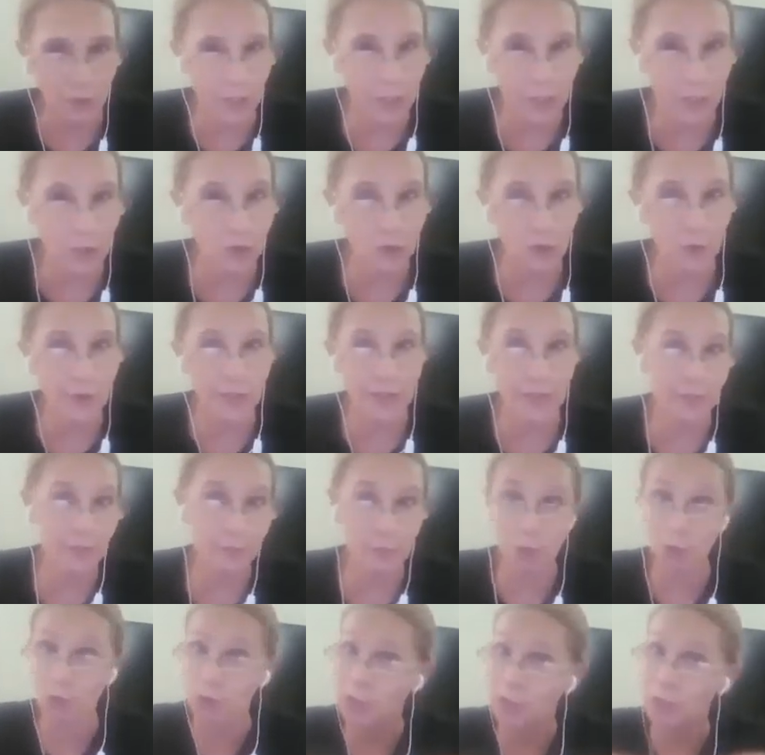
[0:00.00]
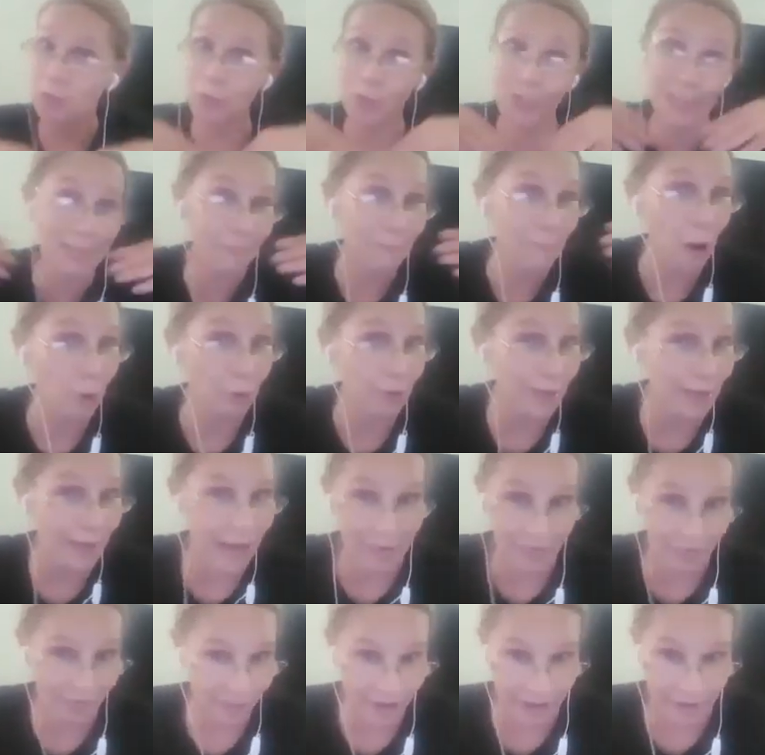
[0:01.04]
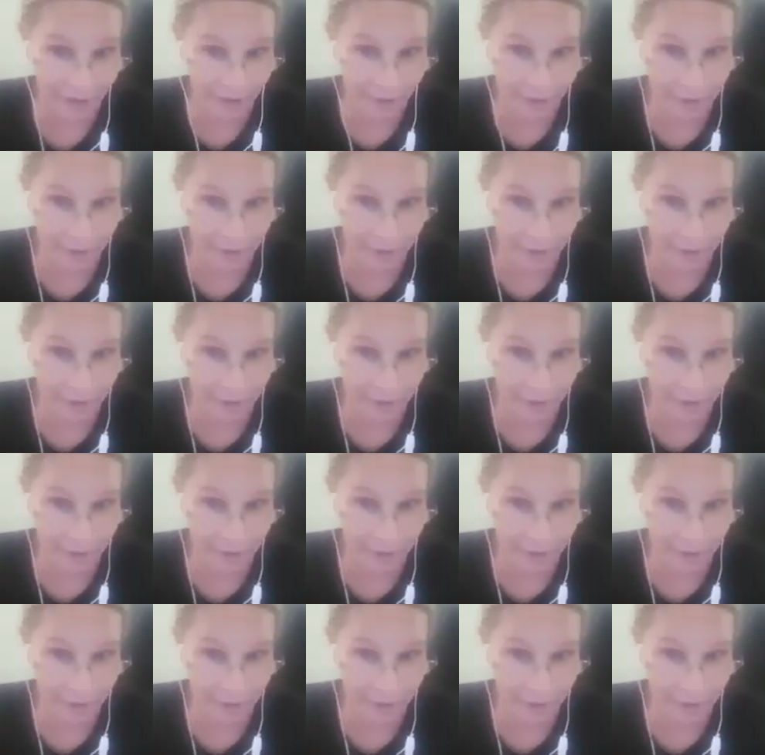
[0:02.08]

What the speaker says: enjoy this because it was about nothing.